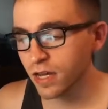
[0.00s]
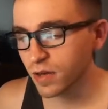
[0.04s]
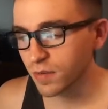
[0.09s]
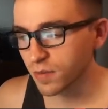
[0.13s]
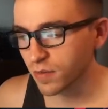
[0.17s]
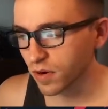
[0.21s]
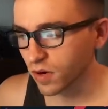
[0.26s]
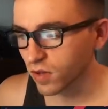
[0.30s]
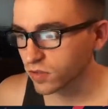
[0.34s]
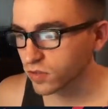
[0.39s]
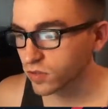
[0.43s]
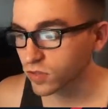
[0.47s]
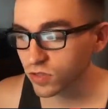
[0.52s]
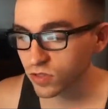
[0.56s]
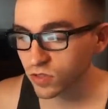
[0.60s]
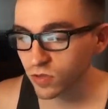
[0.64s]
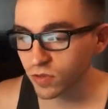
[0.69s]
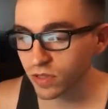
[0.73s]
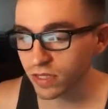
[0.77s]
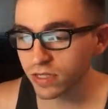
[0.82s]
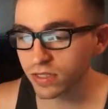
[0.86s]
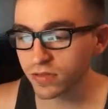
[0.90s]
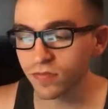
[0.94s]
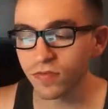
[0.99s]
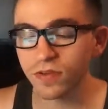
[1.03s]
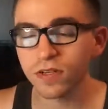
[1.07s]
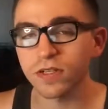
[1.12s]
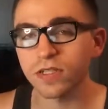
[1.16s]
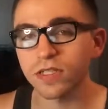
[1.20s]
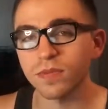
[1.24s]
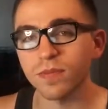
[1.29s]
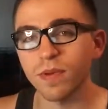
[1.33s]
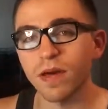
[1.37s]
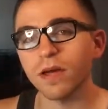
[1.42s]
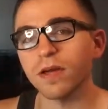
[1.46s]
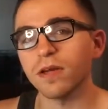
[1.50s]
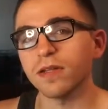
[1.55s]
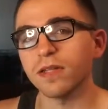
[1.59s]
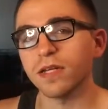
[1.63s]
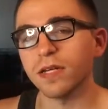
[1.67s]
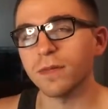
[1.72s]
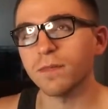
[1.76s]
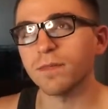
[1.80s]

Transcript: But also too, it is fun to speculate.